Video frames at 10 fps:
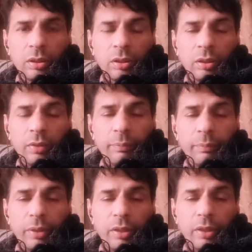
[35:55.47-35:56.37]

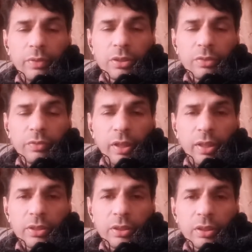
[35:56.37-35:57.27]
Believers
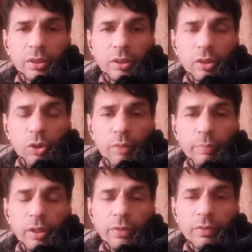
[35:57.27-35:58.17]
witnessed,
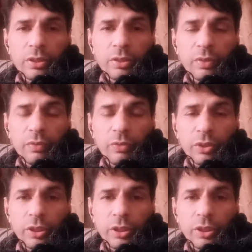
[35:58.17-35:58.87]
non-believers were watching.